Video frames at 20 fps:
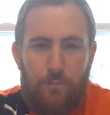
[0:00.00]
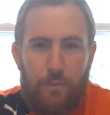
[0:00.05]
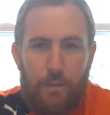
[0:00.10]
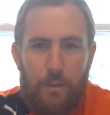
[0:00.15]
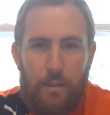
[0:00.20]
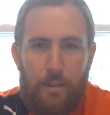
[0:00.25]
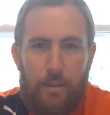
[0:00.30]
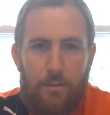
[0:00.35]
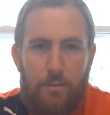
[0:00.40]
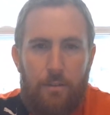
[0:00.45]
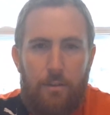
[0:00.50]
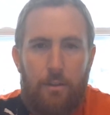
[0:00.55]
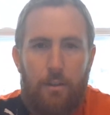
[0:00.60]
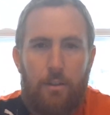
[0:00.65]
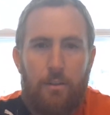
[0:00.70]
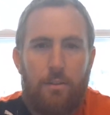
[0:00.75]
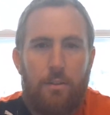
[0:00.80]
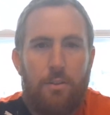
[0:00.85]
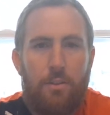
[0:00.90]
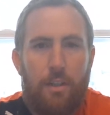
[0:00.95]
And they're
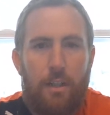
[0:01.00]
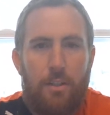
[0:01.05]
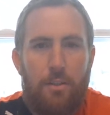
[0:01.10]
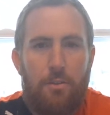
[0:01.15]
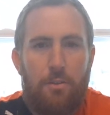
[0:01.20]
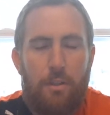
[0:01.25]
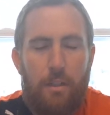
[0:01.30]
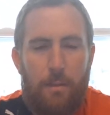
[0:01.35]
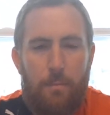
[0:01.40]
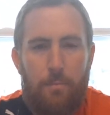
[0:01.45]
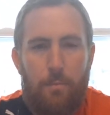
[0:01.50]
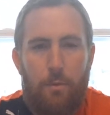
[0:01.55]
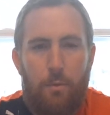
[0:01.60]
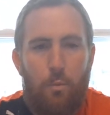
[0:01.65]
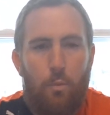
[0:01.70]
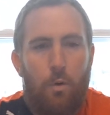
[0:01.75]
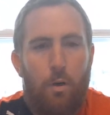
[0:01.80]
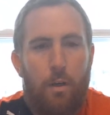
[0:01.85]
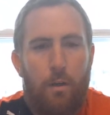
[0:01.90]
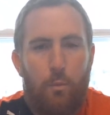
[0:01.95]
going to suggest you keep the
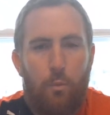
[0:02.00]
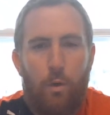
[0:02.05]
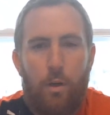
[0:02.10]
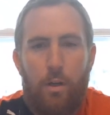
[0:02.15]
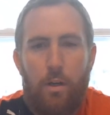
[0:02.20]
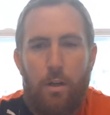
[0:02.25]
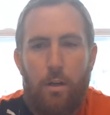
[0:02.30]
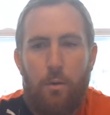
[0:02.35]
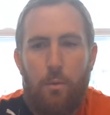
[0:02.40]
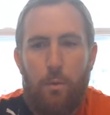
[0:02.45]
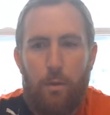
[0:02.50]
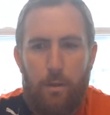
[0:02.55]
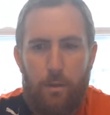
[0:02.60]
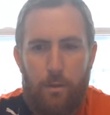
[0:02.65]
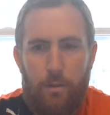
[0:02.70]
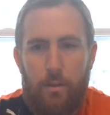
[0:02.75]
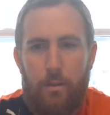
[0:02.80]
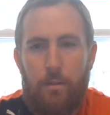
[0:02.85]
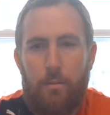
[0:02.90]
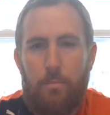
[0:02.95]
one window with
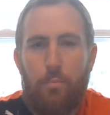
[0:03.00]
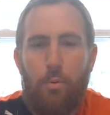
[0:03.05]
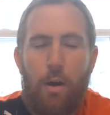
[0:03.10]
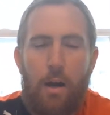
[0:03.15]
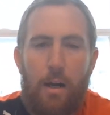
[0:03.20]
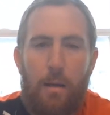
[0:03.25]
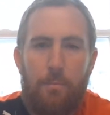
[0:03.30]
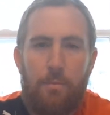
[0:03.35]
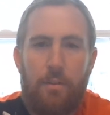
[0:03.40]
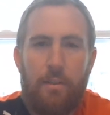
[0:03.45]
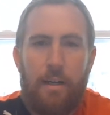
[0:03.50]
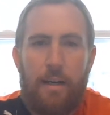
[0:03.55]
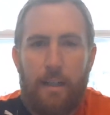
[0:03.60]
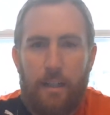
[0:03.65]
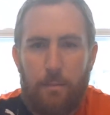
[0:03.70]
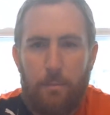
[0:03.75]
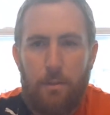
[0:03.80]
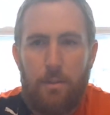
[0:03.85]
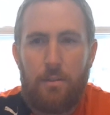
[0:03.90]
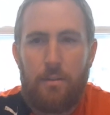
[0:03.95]
the prompt and
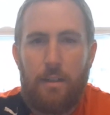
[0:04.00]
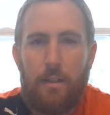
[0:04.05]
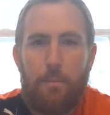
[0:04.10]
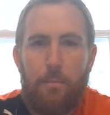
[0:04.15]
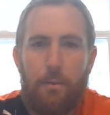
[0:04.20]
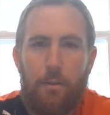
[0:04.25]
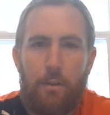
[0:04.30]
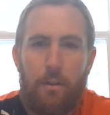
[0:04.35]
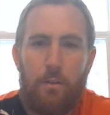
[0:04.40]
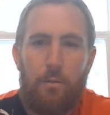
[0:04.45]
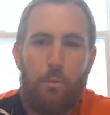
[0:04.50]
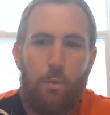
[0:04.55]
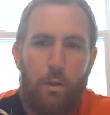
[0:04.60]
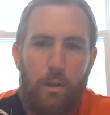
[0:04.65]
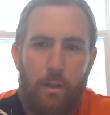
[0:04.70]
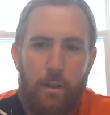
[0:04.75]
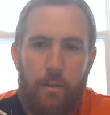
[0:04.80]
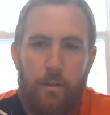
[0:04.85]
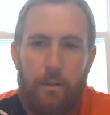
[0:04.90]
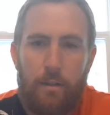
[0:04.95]
documents up, the other
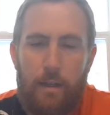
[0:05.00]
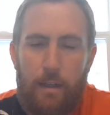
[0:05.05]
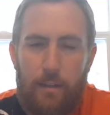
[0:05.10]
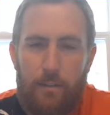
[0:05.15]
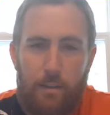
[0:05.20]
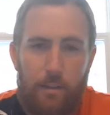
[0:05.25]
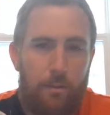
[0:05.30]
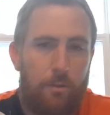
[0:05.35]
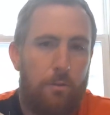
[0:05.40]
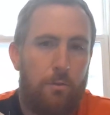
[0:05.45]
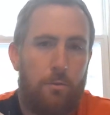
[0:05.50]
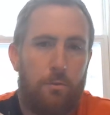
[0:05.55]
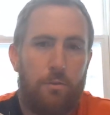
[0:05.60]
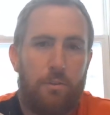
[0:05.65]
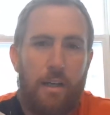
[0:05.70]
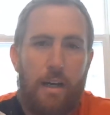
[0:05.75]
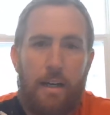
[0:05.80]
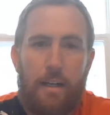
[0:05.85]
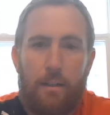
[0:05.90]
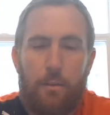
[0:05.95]
one as a Google
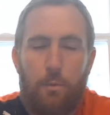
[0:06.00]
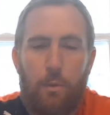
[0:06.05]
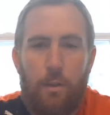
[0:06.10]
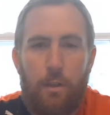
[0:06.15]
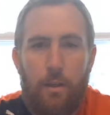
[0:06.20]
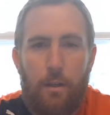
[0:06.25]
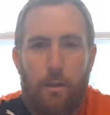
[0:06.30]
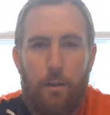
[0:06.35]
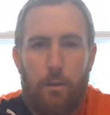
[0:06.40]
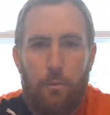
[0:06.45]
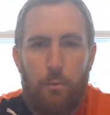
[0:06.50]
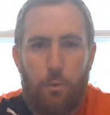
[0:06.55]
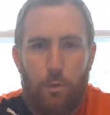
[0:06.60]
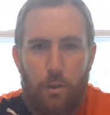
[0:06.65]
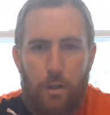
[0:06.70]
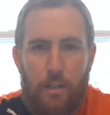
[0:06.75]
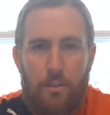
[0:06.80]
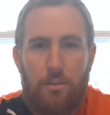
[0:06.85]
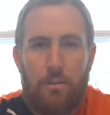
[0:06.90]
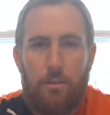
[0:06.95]
Doc window where
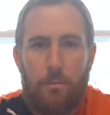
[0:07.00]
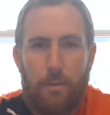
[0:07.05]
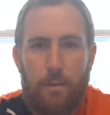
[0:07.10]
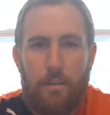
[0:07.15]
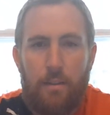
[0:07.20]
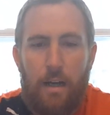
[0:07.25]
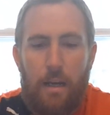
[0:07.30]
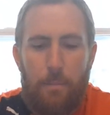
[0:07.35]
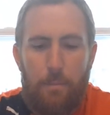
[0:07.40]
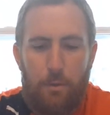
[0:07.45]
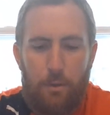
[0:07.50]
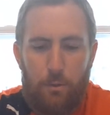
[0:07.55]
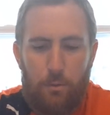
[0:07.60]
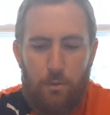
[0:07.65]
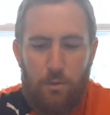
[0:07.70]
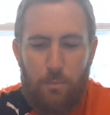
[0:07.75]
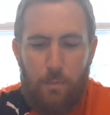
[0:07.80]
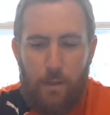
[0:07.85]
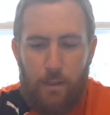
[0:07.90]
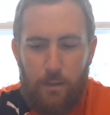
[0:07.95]
you're actually going to be typing your
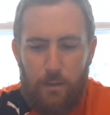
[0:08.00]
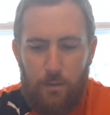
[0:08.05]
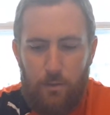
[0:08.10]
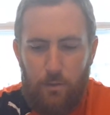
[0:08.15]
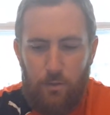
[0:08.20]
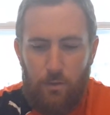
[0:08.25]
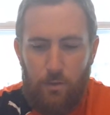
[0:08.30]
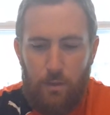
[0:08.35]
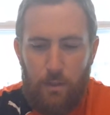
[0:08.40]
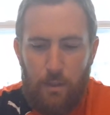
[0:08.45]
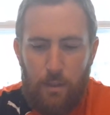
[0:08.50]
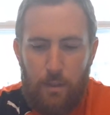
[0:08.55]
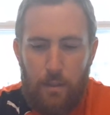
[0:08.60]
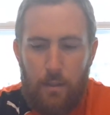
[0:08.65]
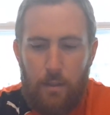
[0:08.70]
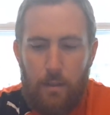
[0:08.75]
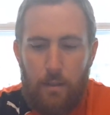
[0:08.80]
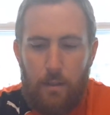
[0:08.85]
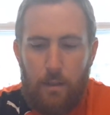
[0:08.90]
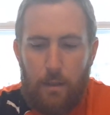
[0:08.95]
response.
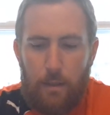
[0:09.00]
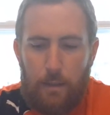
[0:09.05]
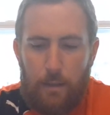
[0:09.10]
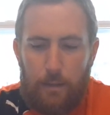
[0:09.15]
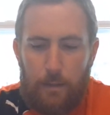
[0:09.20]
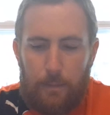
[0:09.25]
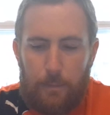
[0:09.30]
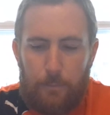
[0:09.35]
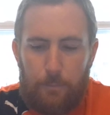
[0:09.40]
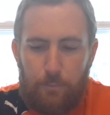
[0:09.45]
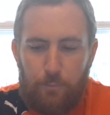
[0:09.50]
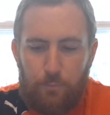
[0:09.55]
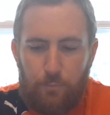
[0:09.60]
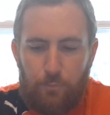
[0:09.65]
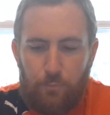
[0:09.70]
You're